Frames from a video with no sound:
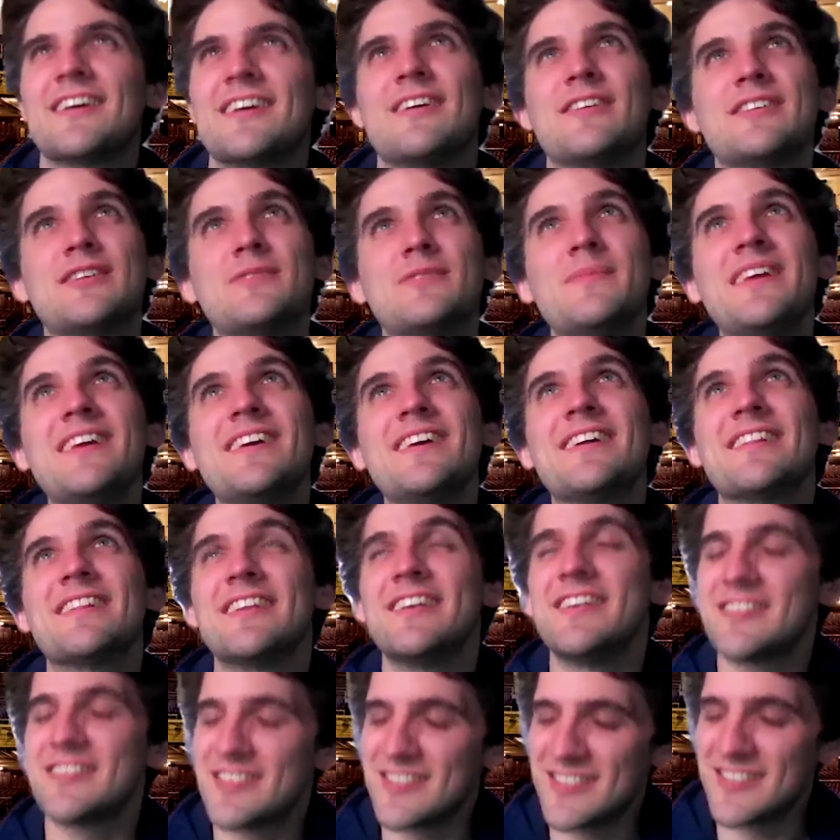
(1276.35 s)
to me at
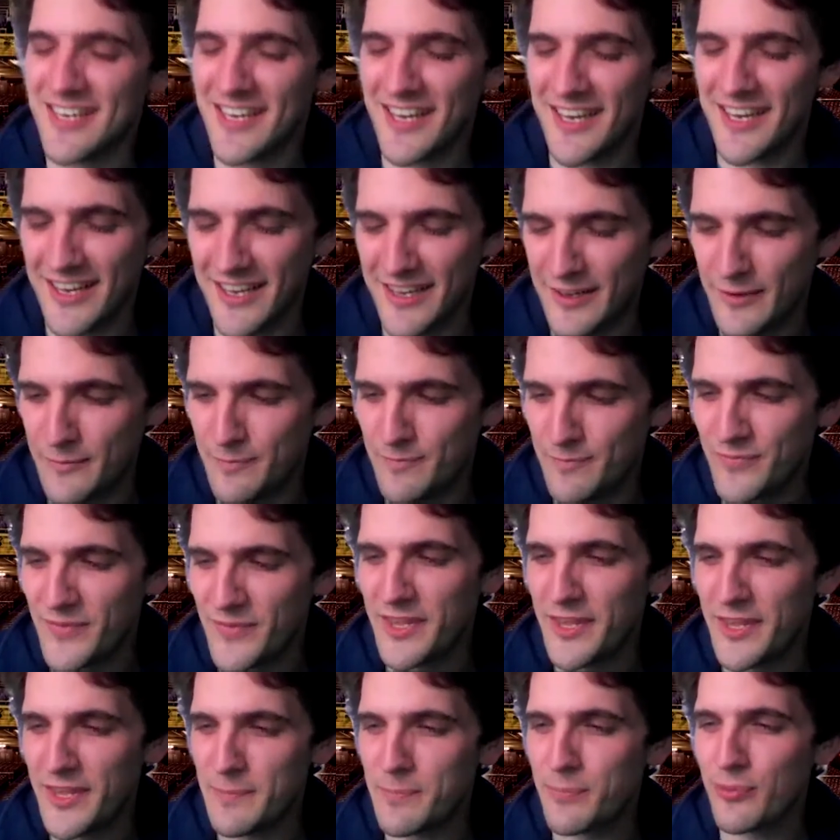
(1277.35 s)
least,
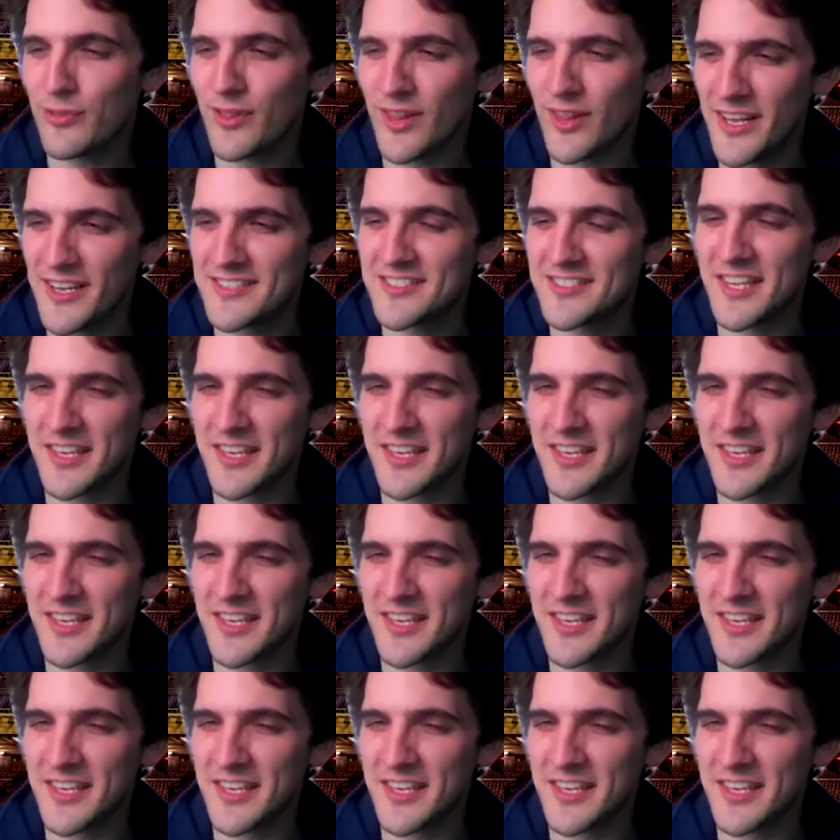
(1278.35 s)
he plays